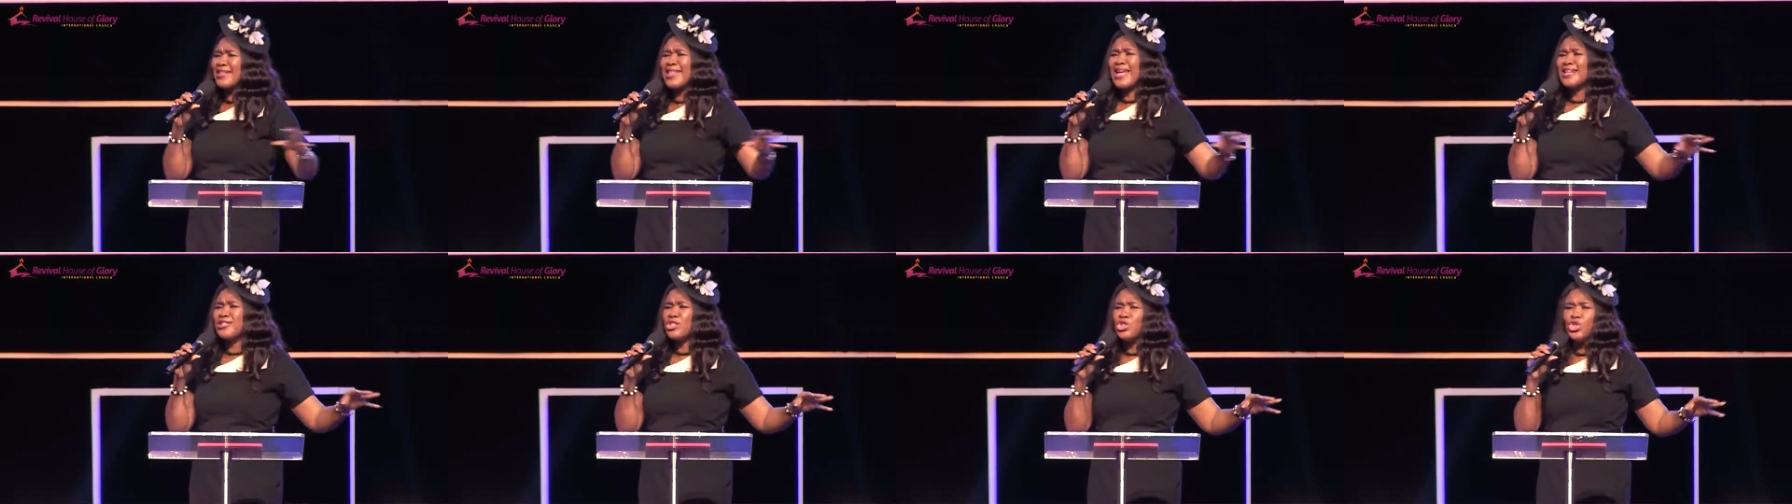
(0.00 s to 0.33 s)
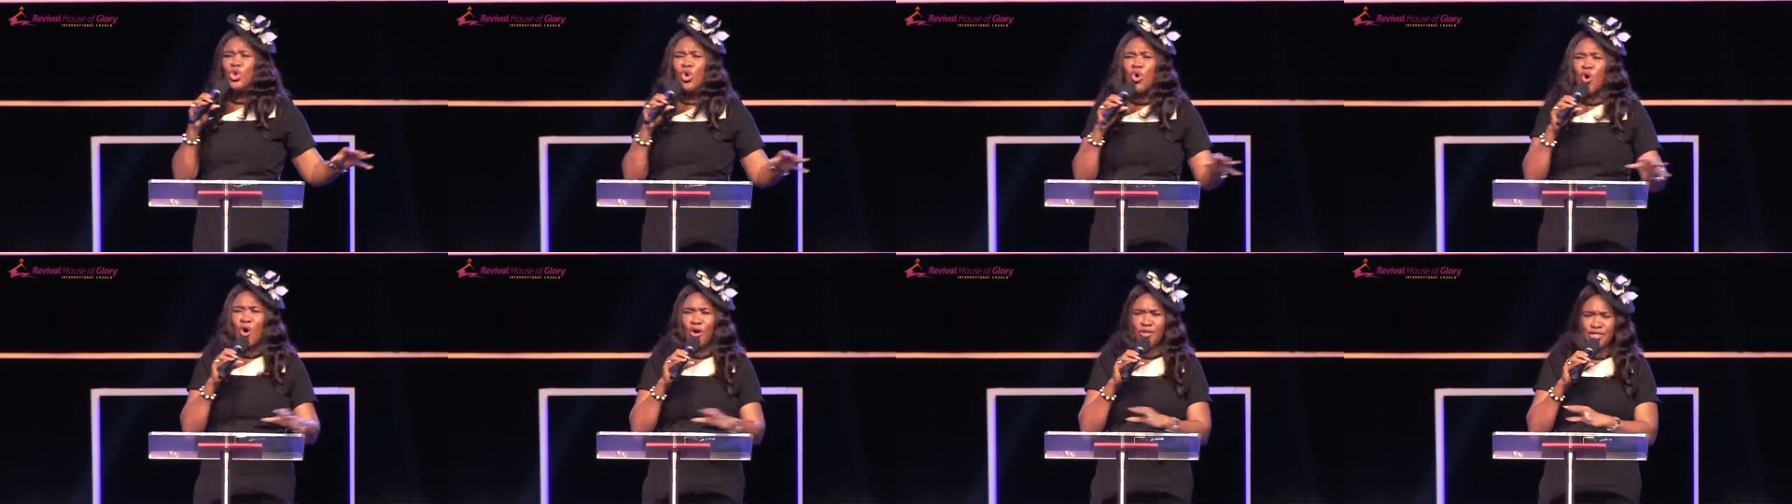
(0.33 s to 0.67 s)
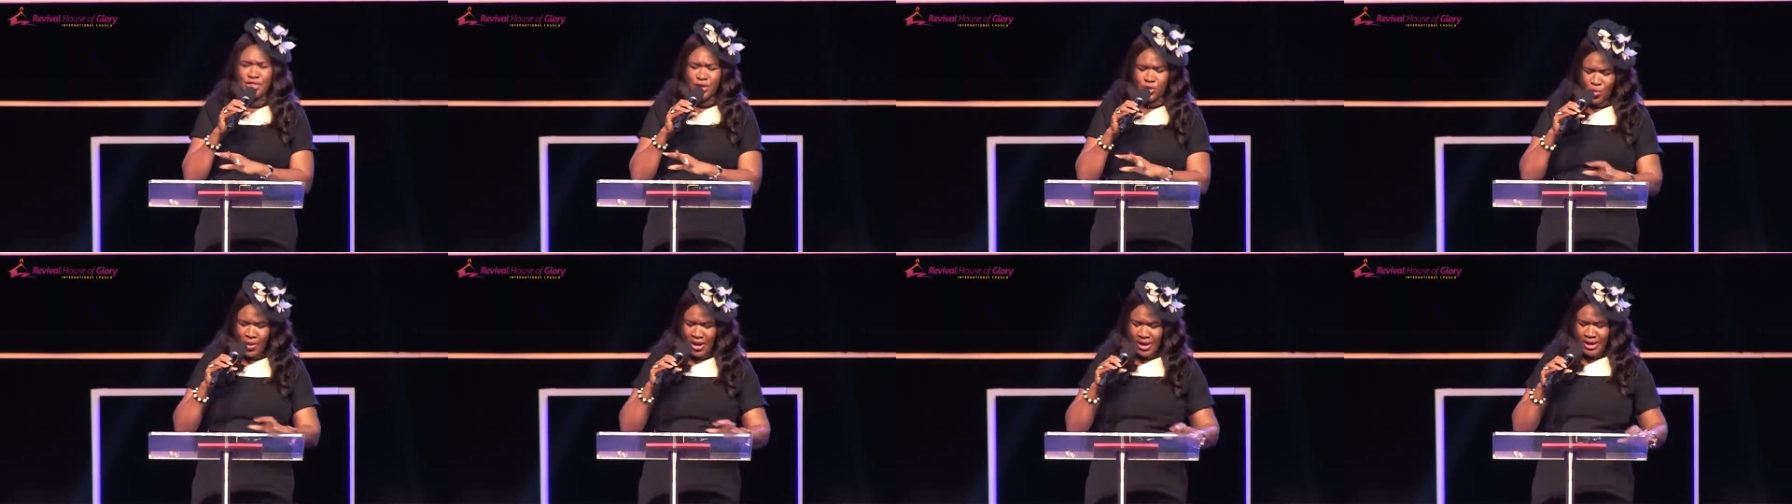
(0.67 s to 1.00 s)
there's no
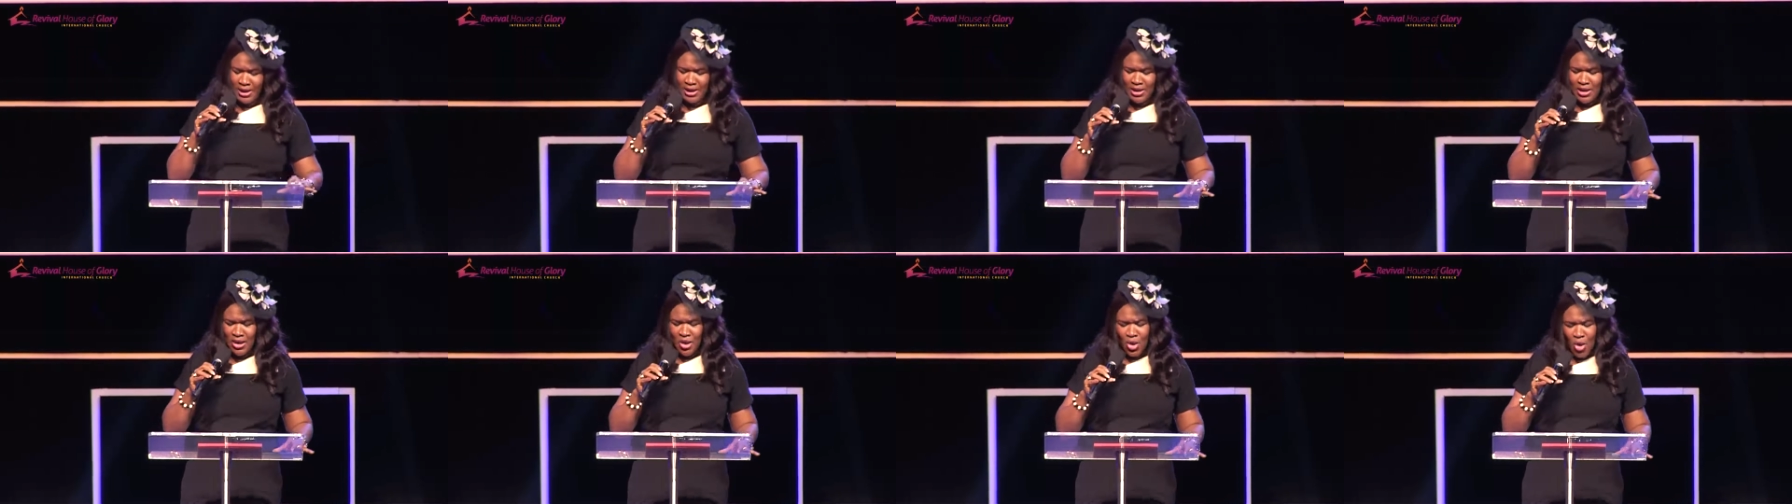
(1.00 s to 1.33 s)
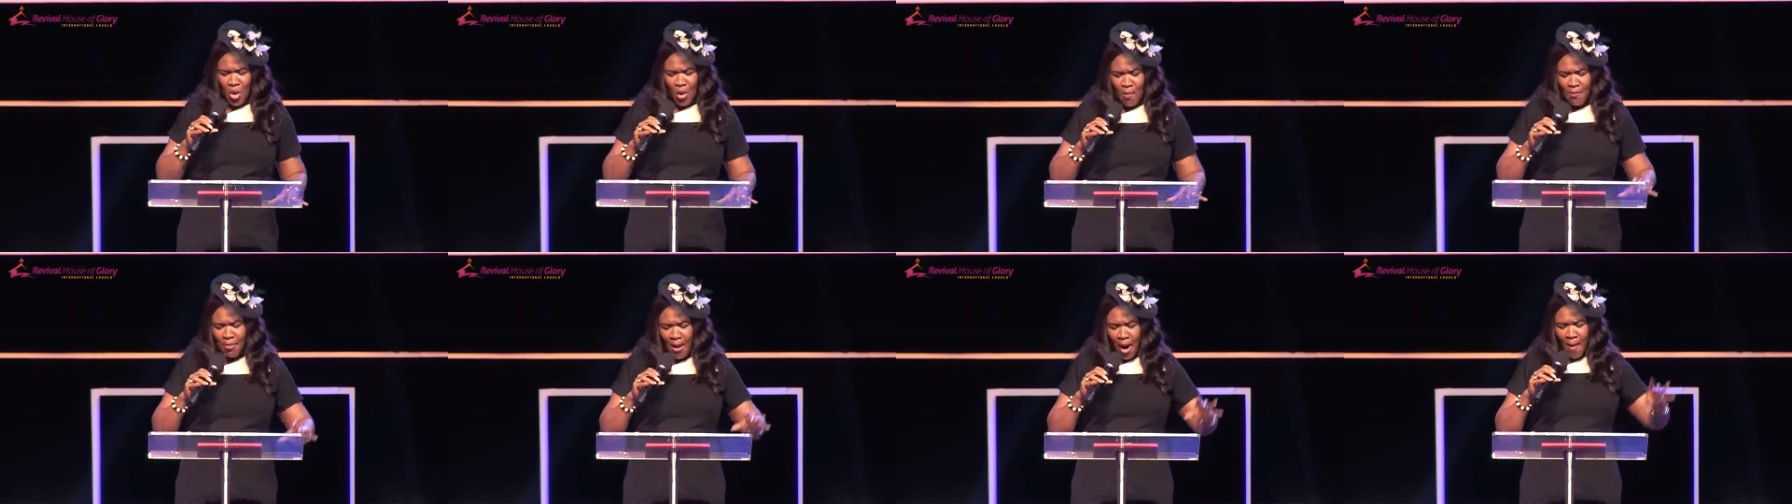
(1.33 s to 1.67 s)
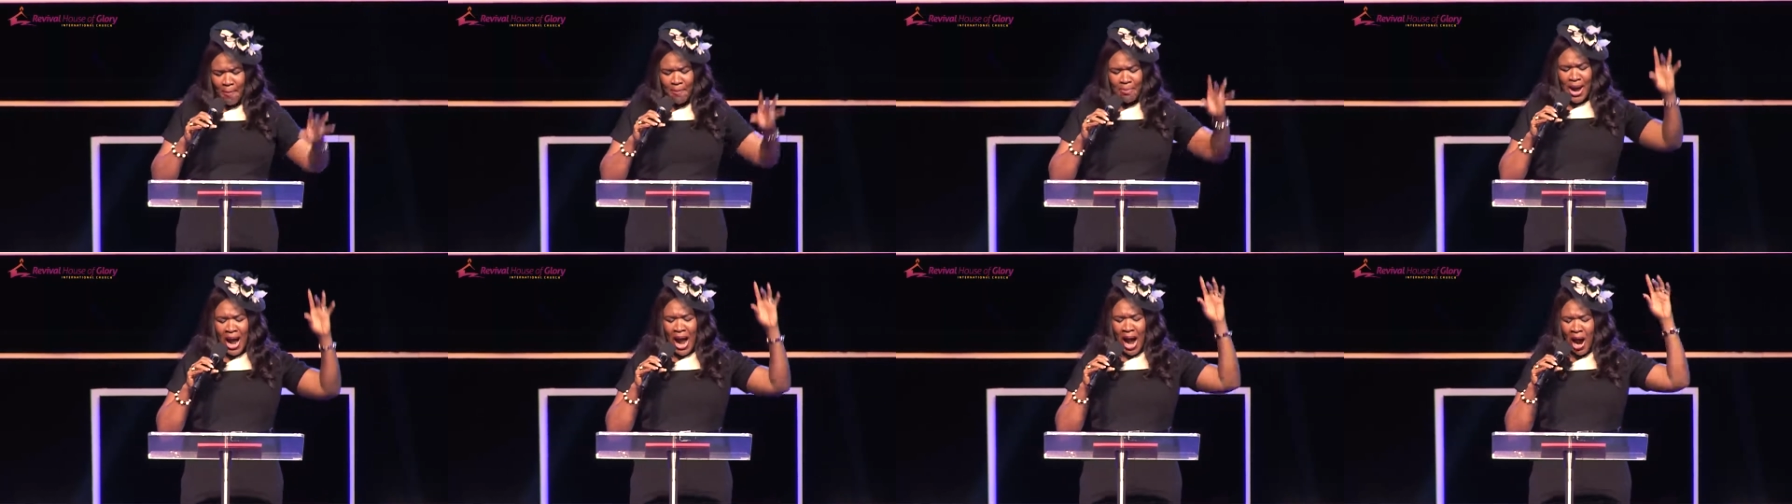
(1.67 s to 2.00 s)
other way, but
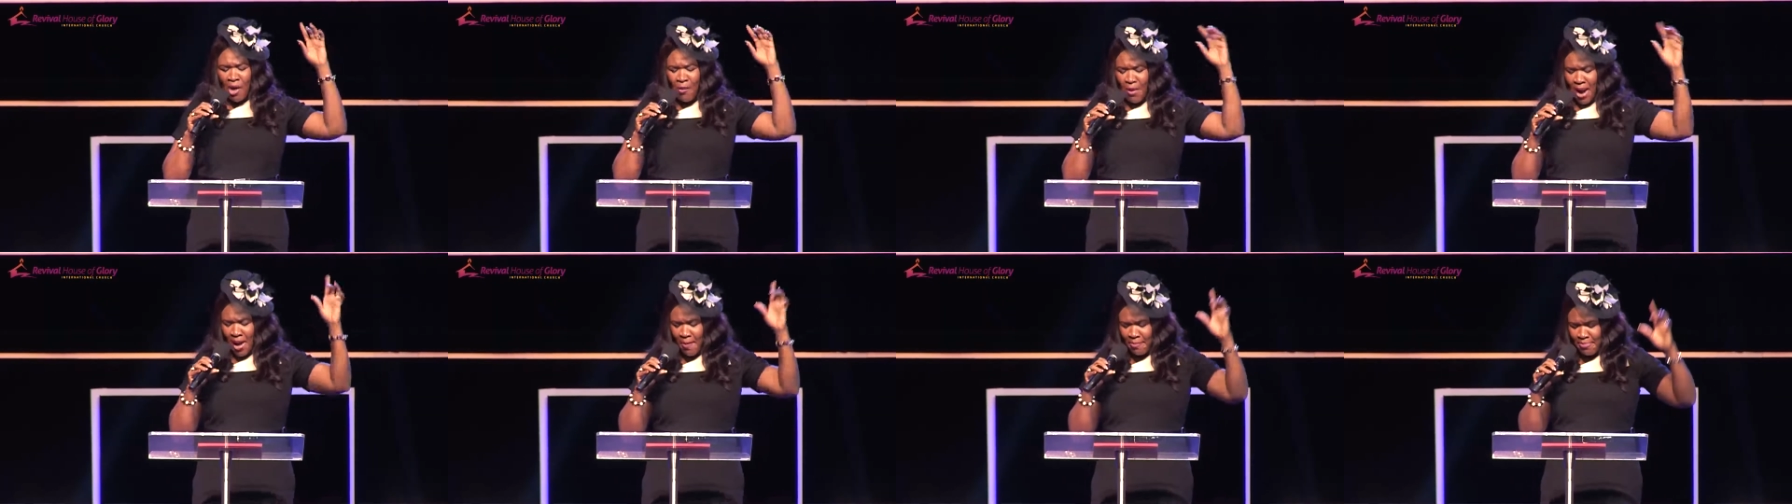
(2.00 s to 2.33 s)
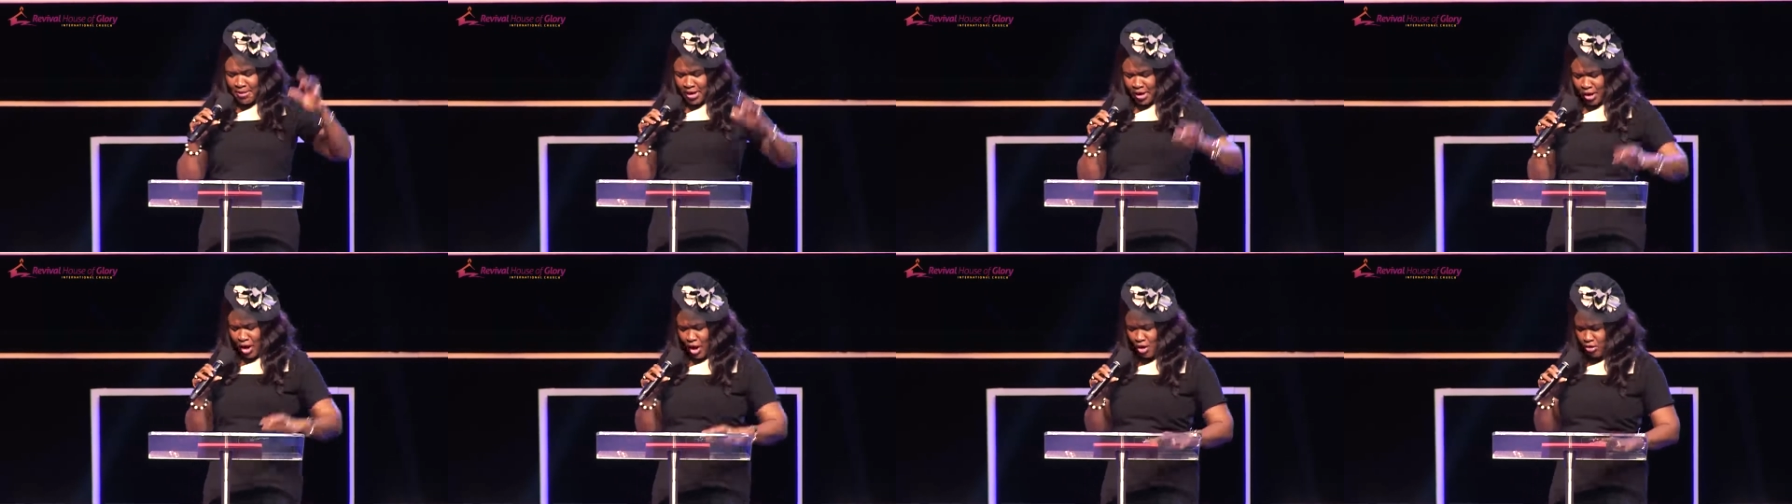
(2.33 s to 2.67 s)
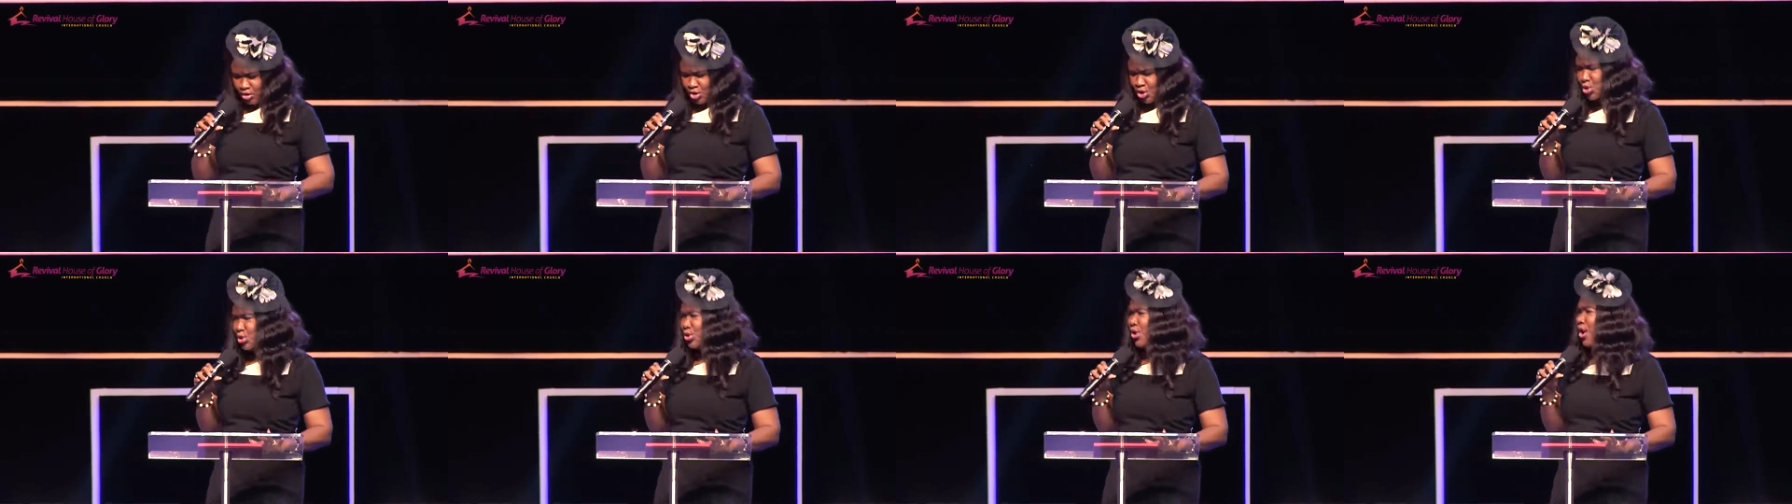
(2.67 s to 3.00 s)
power
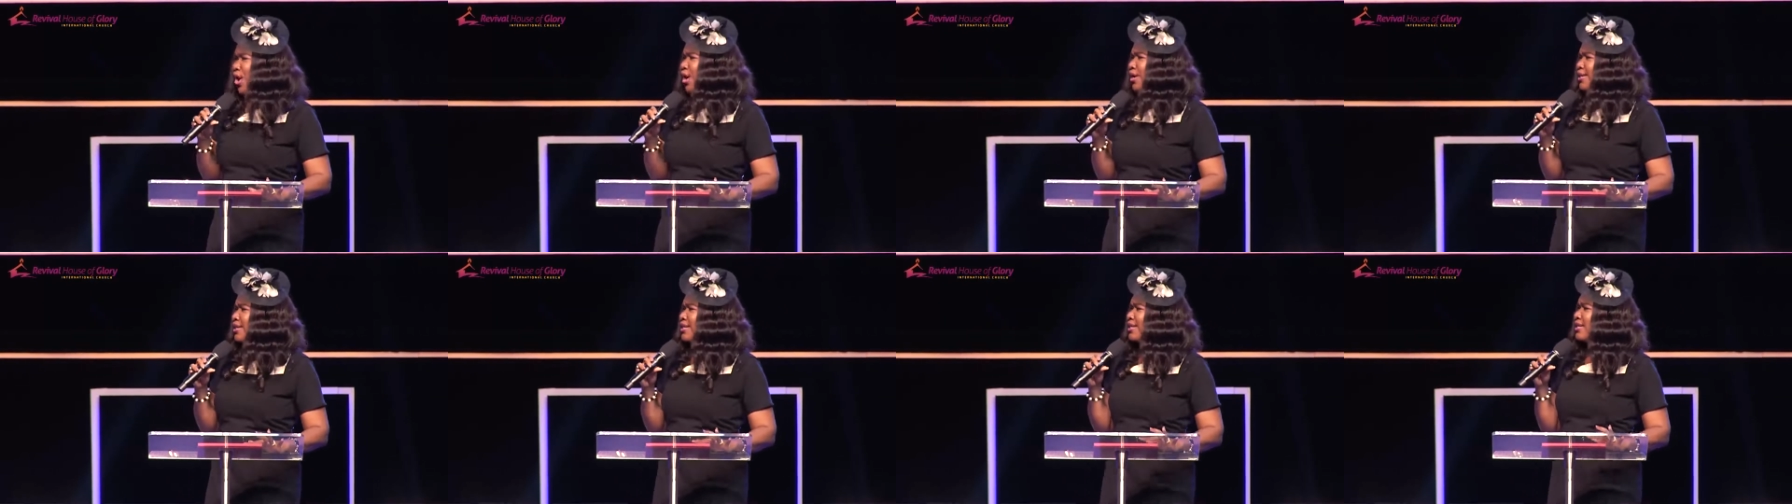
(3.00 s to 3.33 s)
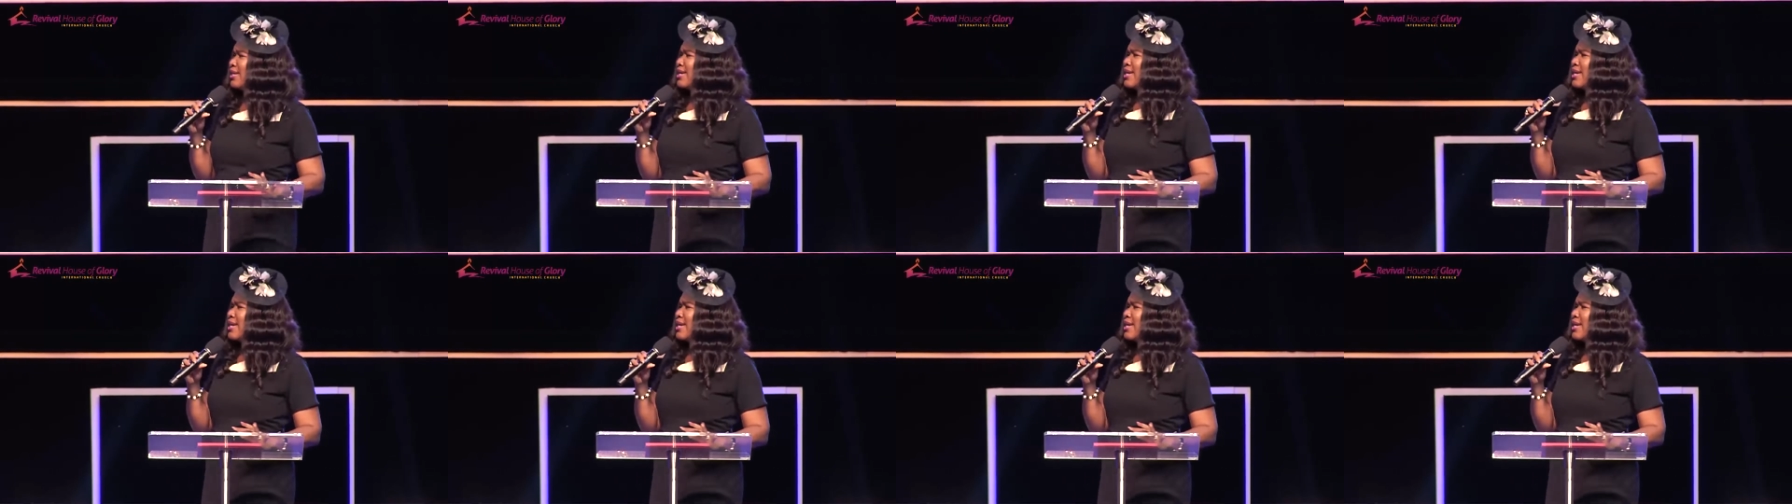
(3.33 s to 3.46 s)
belongs to God.